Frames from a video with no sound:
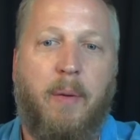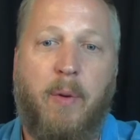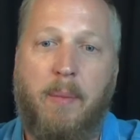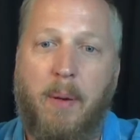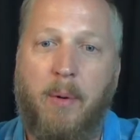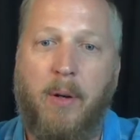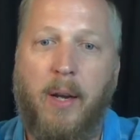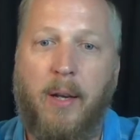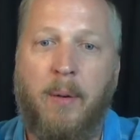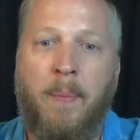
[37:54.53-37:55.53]
And remember
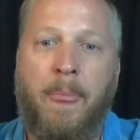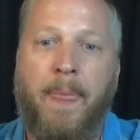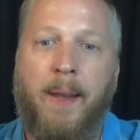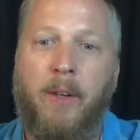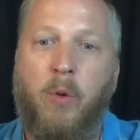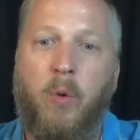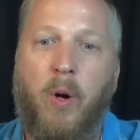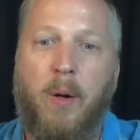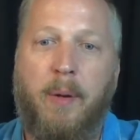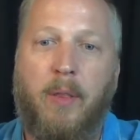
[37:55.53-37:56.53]
again in
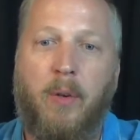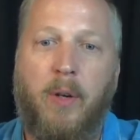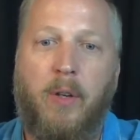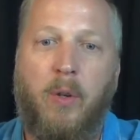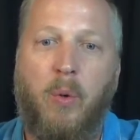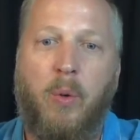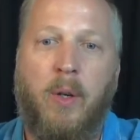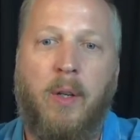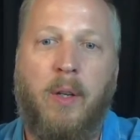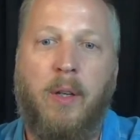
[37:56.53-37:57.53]
Deuteronomy
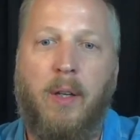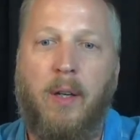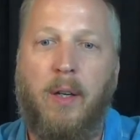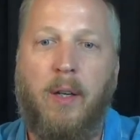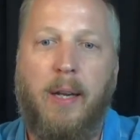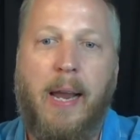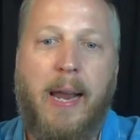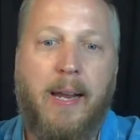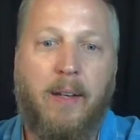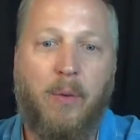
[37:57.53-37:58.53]

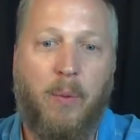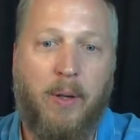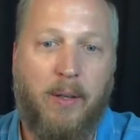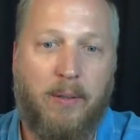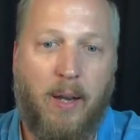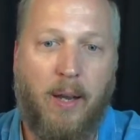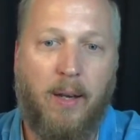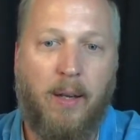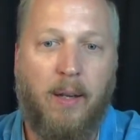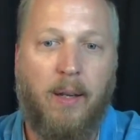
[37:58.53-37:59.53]
32:8, when he
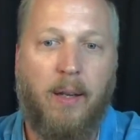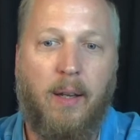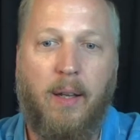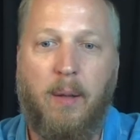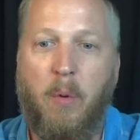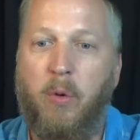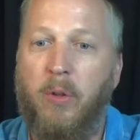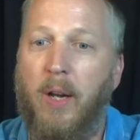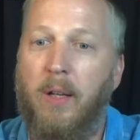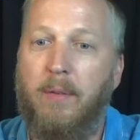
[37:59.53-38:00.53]
said, "The Most
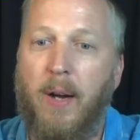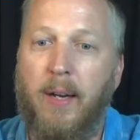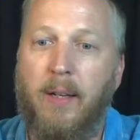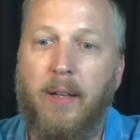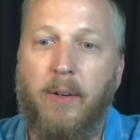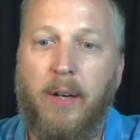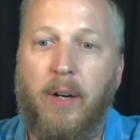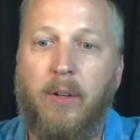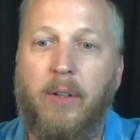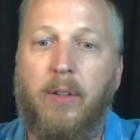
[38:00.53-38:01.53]
High divided their
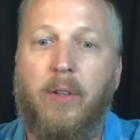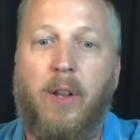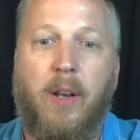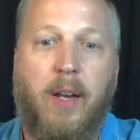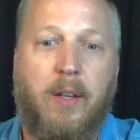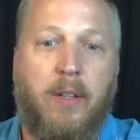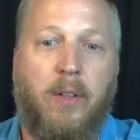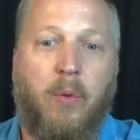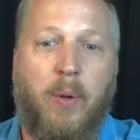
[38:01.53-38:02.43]
inheritance to the nations.